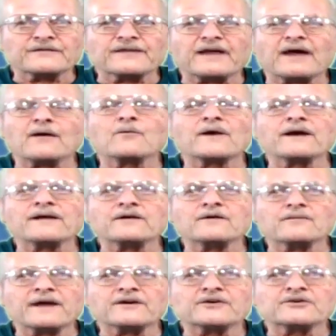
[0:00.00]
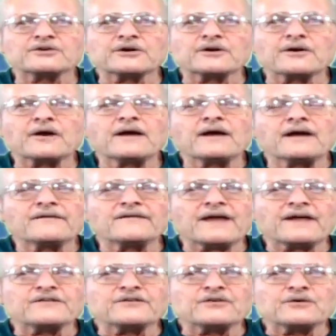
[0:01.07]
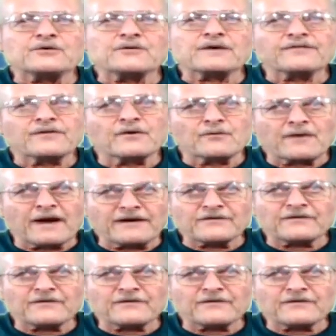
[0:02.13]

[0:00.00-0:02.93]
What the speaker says: That way you make sure that you get the right